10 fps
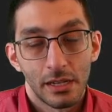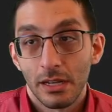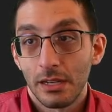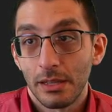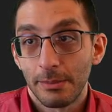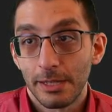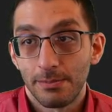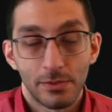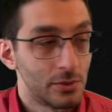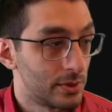Let me
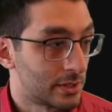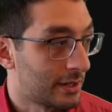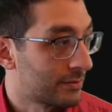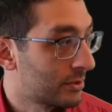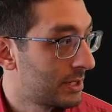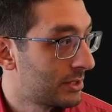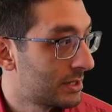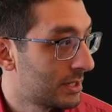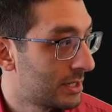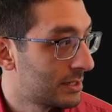do this off screen just in
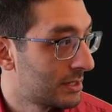case.